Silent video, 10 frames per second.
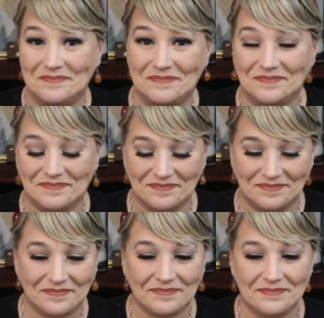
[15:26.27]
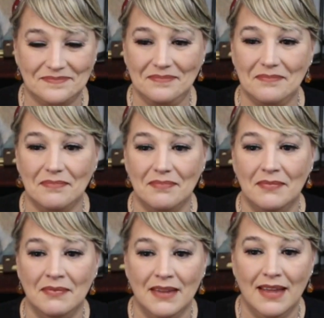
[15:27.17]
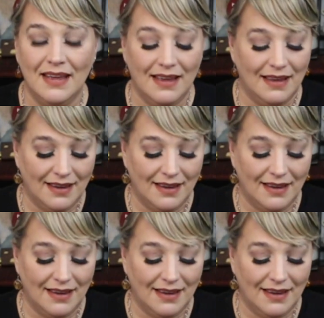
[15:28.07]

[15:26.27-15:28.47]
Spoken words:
[no speech]